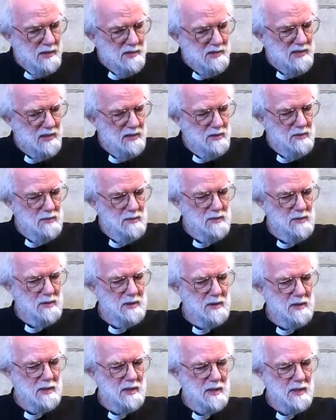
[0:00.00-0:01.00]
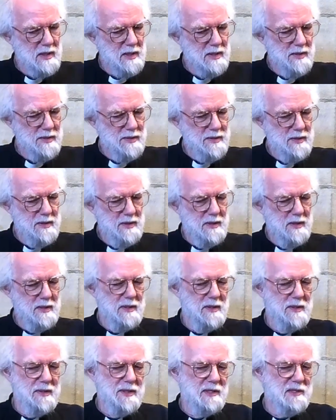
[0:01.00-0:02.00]
So
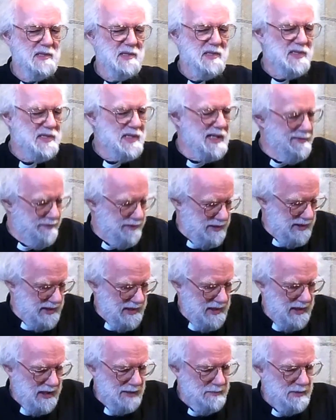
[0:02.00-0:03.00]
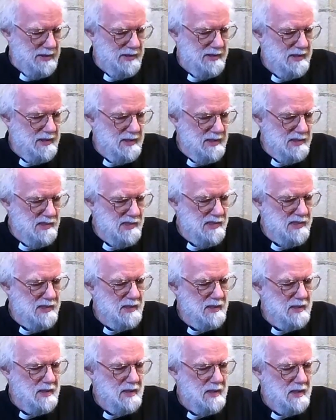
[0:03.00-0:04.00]
the discovery element
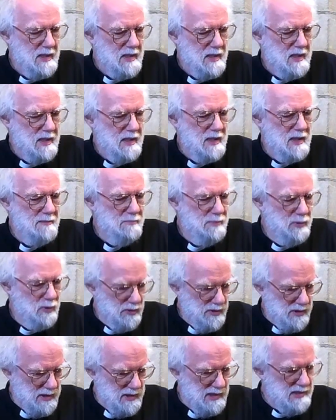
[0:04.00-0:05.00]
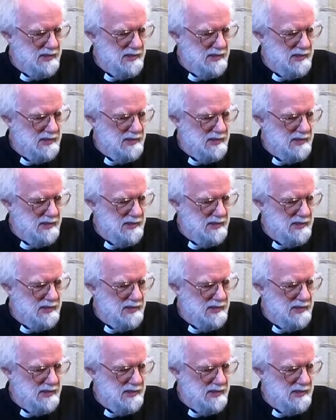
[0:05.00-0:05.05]
is important.